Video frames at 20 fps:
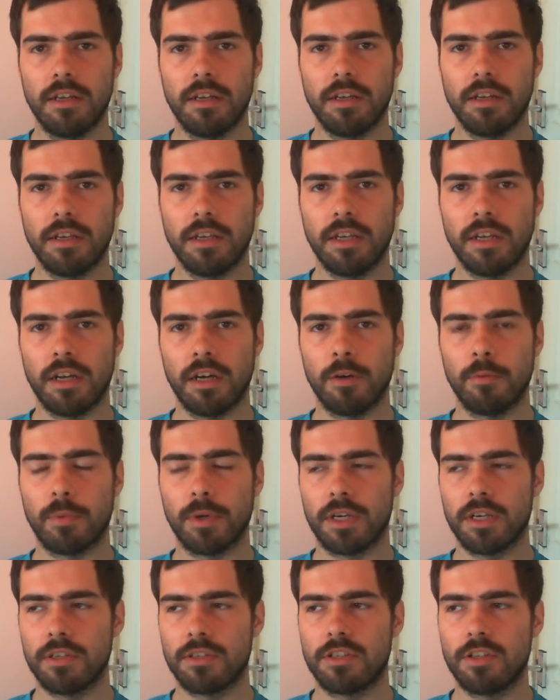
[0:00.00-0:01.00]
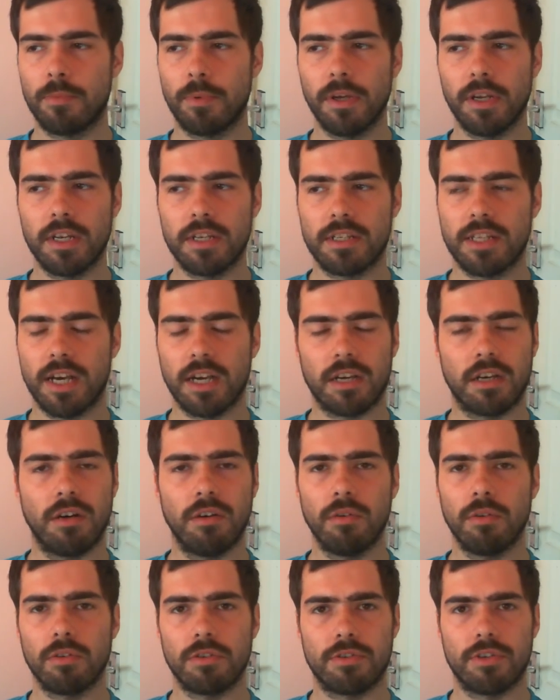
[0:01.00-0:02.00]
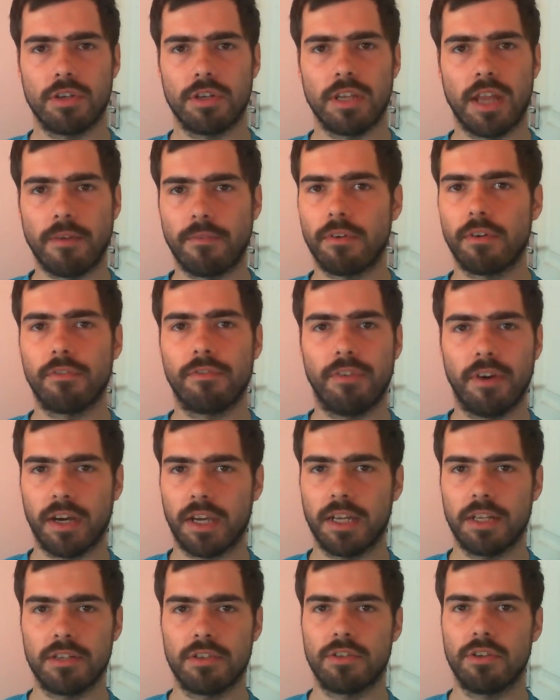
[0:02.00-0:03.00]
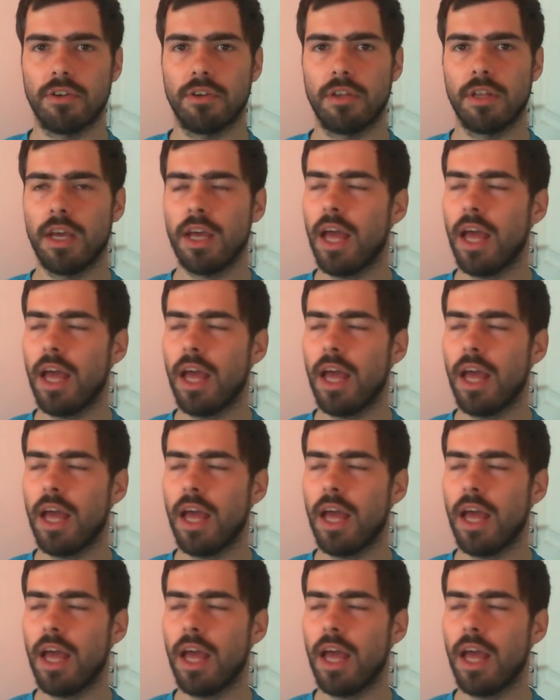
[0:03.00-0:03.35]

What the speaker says: you know, because to be honest, that goal should never have fucking stood,